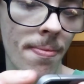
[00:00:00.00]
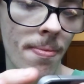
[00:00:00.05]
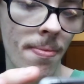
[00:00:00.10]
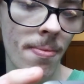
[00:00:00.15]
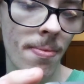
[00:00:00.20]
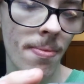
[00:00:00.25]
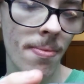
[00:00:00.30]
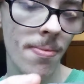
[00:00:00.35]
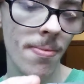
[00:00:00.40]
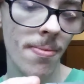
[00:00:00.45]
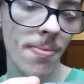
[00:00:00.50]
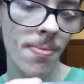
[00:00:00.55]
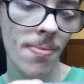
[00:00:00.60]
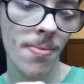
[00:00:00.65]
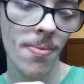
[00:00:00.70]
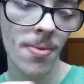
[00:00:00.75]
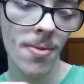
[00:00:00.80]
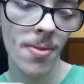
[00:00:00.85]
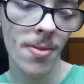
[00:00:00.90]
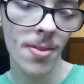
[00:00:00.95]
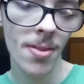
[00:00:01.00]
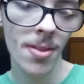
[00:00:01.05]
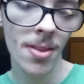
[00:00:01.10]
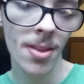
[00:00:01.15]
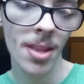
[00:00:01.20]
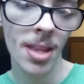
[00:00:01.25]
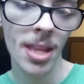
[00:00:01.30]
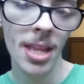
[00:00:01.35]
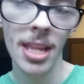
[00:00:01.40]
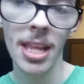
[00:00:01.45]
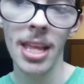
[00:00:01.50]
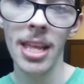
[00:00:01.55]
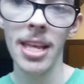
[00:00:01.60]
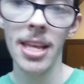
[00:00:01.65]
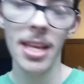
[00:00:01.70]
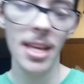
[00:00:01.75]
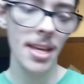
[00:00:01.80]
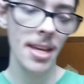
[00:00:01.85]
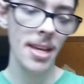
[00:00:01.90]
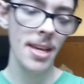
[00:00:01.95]
want to upload some
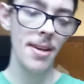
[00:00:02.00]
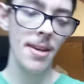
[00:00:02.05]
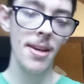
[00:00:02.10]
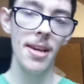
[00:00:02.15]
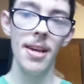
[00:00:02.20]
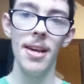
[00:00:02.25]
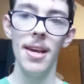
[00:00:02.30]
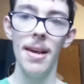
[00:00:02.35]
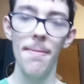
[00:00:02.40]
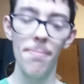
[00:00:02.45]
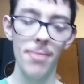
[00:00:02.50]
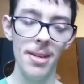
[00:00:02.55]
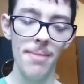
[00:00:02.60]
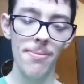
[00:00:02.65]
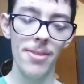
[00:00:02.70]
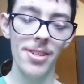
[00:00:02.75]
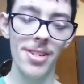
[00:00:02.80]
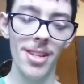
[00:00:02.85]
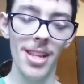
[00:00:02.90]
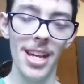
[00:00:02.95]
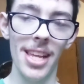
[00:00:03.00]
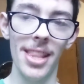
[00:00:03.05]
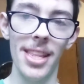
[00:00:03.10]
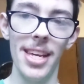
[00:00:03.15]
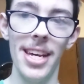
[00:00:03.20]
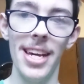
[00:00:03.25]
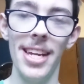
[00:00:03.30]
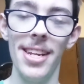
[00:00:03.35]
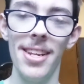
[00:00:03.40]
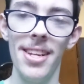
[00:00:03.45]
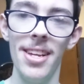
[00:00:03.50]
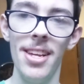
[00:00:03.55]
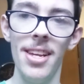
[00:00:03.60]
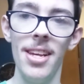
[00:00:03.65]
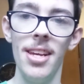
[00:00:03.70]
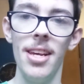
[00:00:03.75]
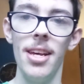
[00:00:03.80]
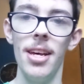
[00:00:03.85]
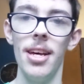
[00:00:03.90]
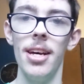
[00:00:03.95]
pretty much like that.
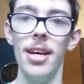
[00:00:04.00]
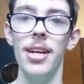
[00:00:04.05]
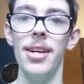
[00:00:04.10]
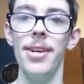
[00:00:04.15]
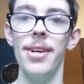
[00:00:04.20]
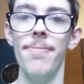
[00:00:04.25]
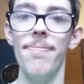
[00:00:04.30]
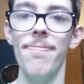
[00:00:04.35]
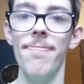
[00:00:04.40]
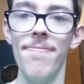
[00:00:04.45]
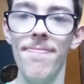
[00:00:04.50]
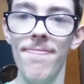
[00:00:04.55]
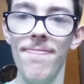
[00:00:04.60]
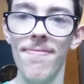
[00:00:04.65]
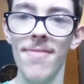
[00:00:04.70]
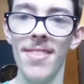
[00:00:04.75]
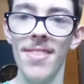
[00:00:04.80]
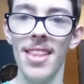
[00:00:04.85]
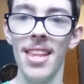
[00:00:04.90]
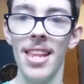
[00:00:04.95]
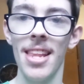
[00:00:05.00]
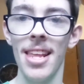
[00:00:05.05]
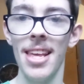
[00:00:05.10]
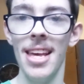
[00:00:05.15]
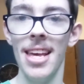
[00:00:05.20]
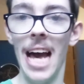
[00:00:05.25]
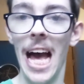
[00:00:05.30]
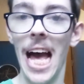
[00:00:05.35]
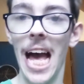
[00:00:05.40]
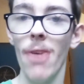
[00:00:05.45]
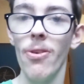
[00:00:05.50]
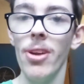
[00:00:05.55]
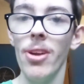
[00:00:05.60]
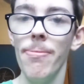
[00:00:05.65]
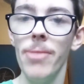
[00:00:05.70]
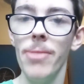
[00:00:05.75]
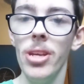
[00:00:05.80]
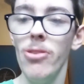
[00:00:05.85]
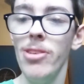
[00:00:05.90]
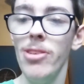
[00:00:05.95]
I
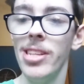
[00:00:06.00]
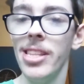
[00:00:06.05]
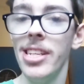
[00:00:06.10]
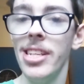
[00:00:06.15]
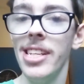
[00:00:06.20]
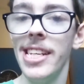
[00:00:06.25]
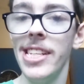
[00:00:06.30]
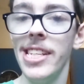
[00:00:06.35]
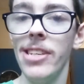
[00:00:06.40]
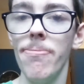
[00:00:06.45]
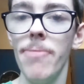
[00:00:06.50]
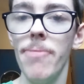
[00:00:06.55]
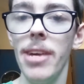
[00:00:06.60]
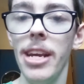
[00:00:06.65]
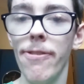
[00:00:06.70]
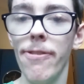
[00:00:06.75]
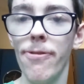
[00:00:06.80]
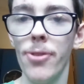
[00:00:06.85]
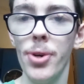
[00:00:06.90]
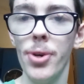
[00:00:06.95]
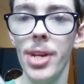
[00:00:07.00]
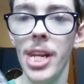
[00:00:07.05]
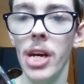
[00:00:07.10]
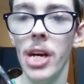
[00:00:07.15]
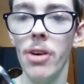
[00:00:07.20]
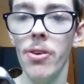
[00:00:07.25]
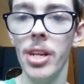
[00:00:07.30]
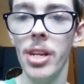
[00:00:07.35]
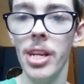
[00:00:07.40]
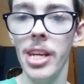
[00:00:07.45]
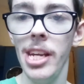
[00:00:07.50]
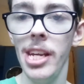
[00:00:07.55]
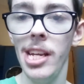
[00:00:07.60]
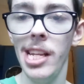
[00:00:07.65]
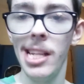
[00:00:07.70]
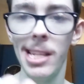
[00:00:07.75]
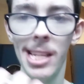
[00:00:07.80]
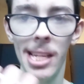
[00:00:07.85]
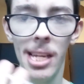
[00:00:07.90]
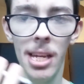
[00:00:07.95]
wouldn't be using this as your main phone
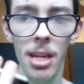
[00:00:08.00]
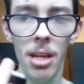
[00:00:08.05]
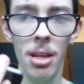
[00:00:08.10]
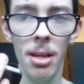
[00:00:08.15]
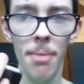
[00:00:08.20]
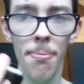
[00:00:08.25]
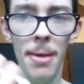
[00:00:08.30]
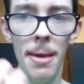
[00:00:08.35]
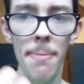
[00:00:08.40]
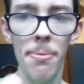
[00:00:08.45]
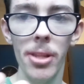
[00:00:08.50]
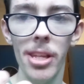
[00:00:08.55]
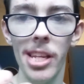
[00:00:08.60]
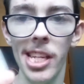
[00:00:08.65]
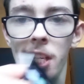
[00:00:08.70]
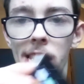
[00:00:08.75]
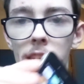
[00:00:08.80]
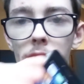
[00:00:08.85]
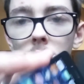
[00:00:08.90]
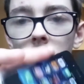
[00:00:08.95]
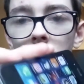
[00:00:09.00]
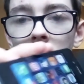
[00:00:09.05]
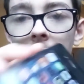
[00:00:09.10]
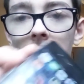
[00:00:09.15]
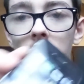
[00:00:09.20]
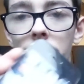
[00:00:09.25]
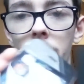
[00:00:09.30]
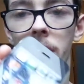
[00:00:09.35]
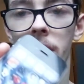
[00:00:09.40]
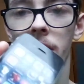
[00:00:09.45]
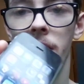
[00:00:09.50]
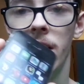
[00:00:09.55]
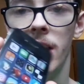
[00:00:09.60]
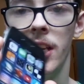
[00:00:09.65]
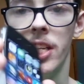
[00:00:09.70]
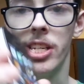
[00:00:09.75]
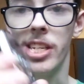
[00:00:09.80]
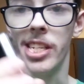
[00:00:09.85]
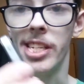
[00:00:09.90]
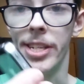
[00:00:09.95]
nowadays. People that still have these,
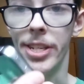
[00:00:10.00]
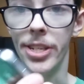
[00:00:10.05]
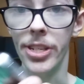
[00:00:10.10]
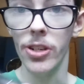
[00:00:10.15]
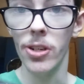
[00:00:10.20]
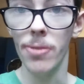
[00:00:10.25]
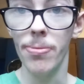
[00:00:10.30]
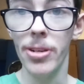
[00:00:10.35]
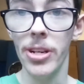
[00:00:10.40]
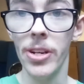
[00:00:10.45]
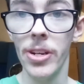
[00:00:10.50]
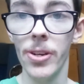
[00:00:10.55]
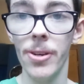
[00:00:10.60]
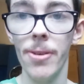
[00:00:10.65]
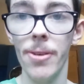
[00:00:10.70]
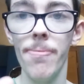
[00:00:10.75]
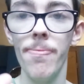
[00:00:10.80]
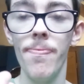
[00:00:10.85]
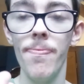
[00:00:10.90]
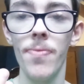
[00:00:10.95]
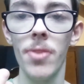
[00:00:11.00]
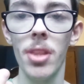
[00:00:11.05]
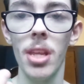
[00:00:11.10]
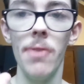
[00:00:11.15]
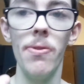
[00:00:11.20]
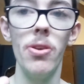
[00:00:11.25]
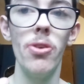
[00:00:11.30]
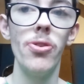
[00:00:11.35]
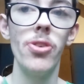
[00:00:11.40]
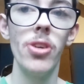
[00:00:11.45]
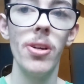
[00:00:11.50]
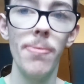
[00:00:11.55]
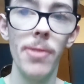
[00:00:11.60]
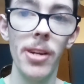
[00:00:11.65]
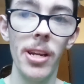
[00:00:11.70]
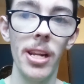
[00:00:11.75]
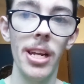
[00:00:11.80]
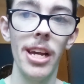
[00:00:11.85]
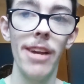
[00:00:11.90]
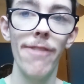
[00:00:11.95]
they just jailbreak them. When you
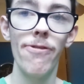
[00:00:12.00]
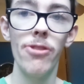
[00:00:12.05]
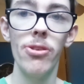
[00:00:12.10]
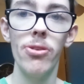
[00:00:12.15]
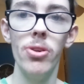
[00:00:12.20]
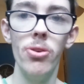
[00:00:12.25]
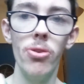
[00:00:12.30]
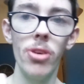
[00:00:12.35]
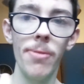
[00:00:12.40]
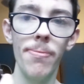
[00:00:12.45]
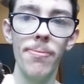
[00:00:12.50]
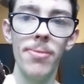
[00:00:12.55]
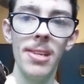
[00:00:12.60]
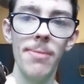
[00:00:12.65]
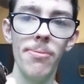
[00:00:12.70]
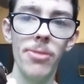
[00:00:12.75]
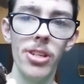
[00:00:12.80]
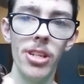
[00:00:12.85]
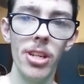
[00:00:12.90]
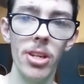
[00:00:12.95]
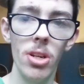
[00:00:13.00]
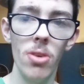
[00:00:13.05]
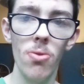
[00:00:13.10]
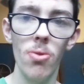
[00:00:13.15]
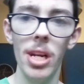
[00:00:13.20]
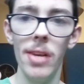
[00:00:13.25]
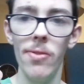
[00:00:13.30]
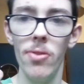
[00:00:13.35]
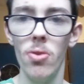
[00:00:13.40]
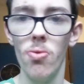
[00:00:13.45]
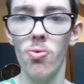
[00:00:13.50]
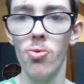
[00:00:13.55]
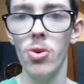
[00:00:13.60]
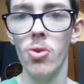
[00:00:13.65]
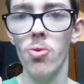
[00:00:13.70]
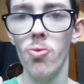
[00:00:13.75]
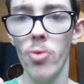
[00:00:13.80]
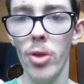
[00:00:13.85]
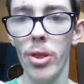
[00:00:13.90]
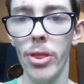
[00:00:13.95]
jailbreak an iPhone, you can pretty much do whatever you
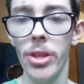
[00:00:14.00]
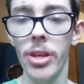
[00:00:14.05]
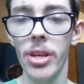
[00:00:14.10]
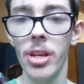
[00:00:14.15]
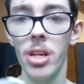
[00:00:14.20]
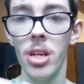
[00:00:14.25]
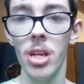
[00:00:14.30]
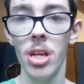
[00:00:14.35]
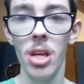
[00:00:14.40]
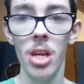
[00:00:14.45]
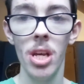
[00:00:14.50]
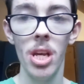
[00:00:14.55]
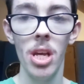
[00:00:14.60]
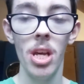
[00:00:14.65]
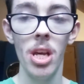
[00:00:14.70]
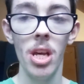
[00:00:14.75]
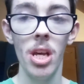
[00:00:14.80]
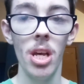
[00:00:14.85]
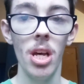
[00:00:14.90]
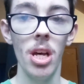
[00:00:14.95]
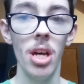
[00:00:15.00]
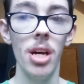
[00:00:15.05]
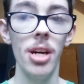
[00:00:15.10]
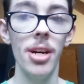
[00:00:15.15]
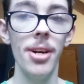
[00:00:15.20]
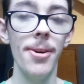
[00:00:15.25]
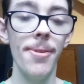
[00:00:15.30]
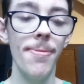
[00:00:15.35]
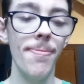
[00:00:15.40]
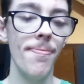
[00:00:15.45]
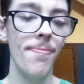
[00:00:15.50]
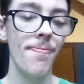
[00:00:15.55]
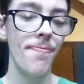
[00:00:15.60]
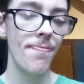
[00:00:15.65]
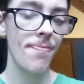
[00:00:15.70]
want with it. You're